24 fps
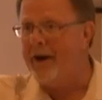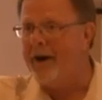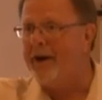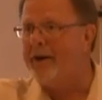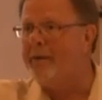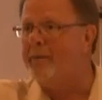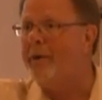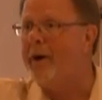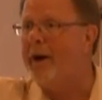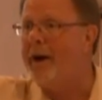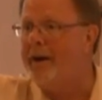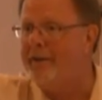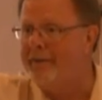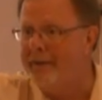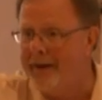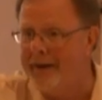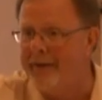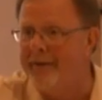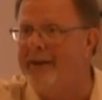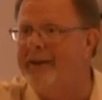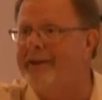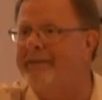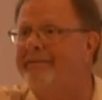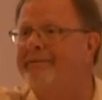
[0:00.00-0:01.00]
Ottawa,
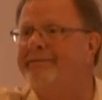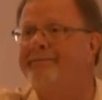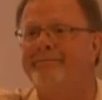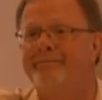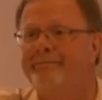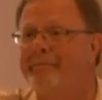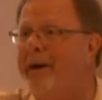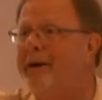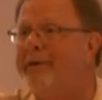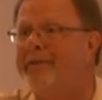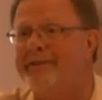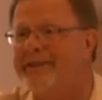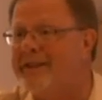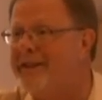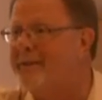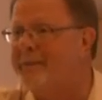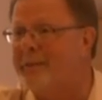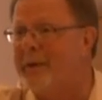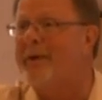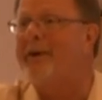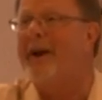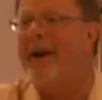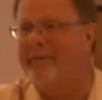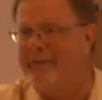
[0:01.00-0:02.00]
they're in Moncton,
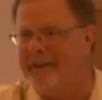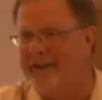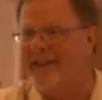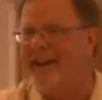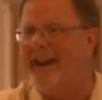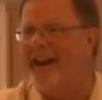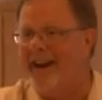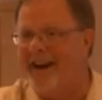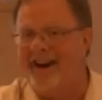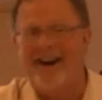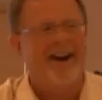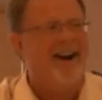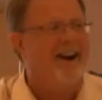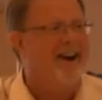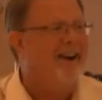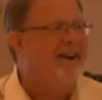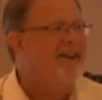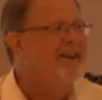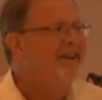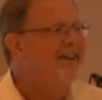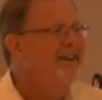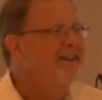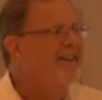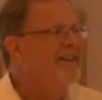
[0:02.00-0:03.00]
wherever they
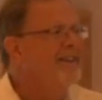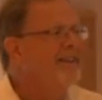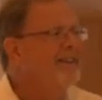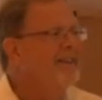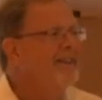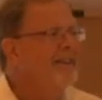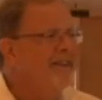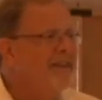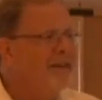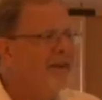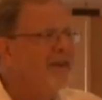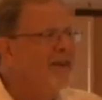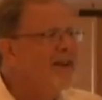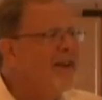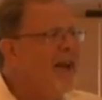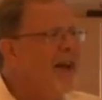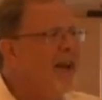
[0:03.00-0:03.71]
are, they're in